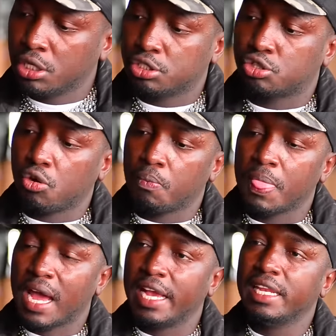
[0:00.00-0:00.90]
so
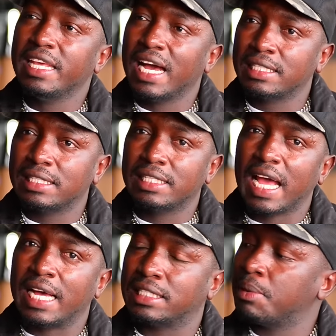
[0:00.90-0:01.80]
ideas is
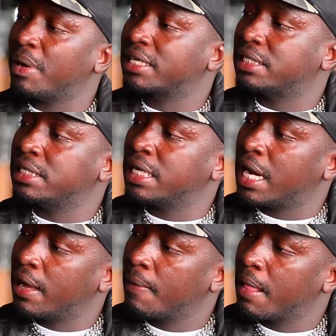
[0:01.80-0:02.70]
as impacting
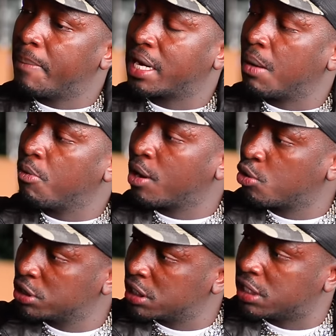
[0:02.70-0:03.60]
paka mubakozi.